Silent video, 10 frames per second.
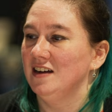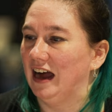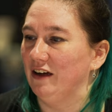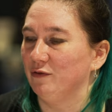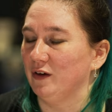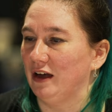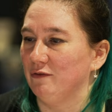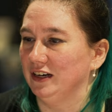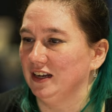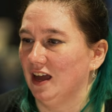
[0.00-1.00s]
I've
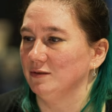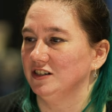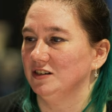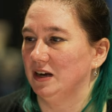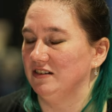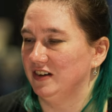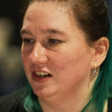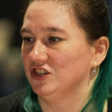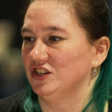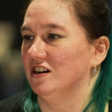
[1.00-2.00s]
I've encountered my
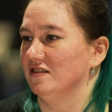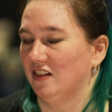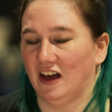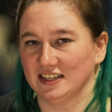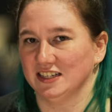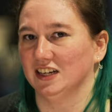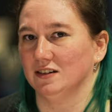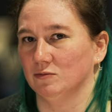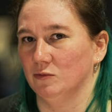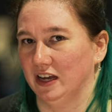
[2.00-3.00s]
fair share of
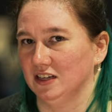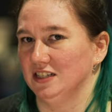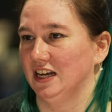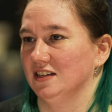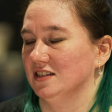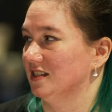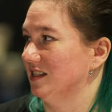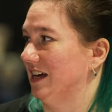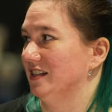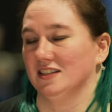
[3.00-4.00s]
classic Wingdings
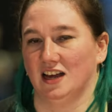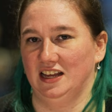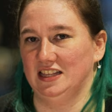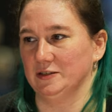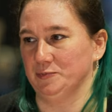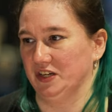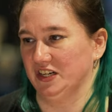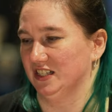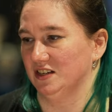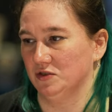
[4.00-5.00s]
set sites hmm.
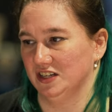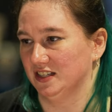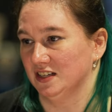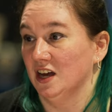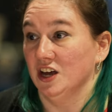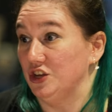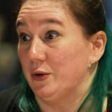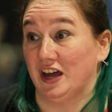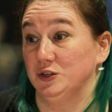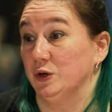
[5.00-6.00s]
because it was
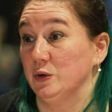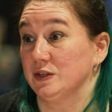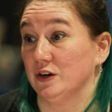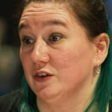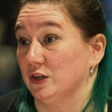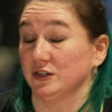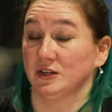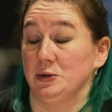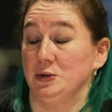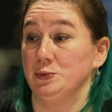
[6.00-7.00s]
you had your own server,
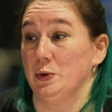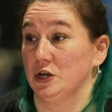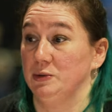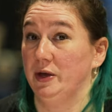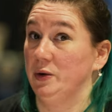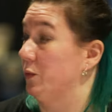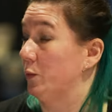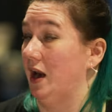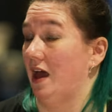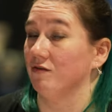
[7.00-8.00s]
so you could put
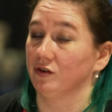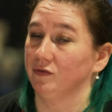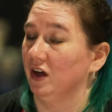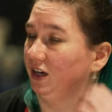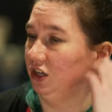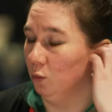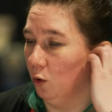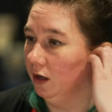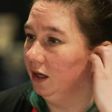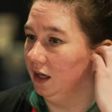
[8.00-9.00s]
whatever font you
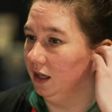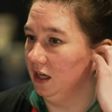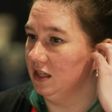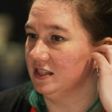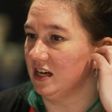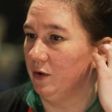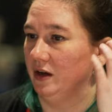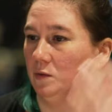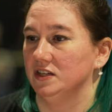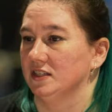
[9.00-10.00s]
wanted, and so
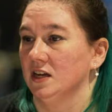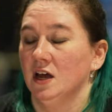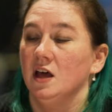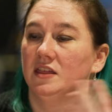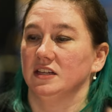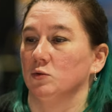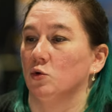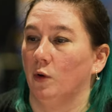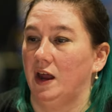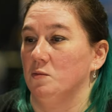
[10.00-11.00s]
it was this
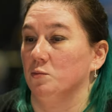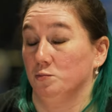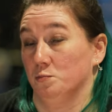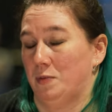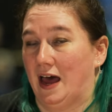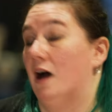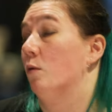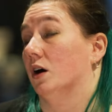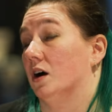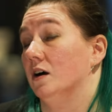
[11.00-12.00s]
great
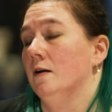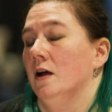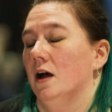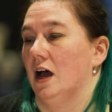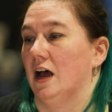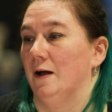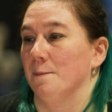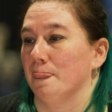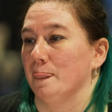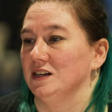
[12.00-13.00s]
power,
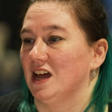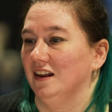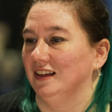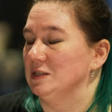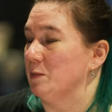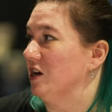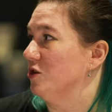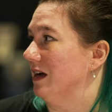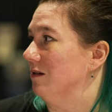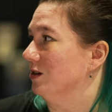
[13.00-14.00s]
um, kind of like
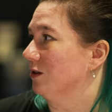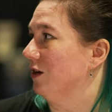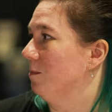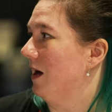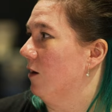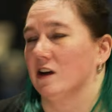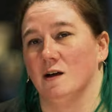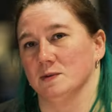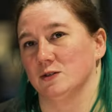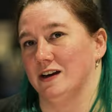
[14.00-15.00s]
Spider-Man. With great power
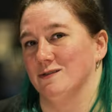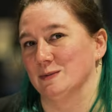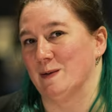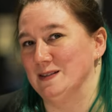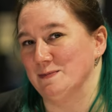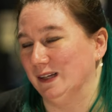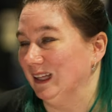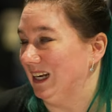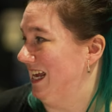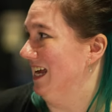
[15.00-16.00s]
comes great
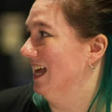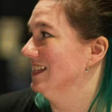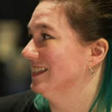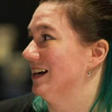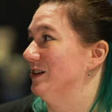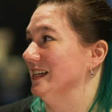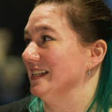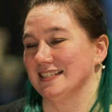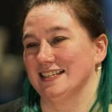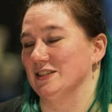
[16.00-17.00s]
responsibility, and yeah. so
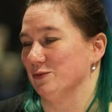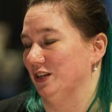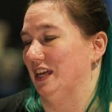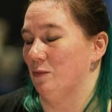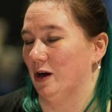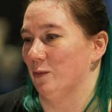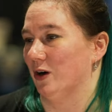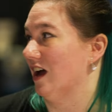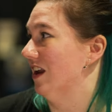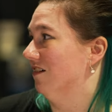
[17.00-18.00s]
it's it's really where
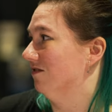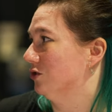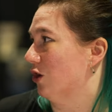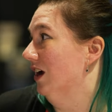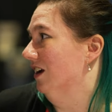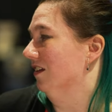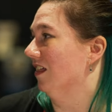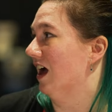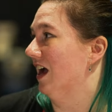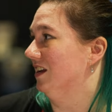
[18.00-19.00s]
we're kind of drawing the
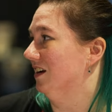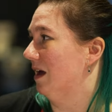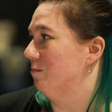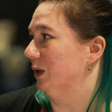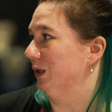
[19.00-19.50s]
line and, and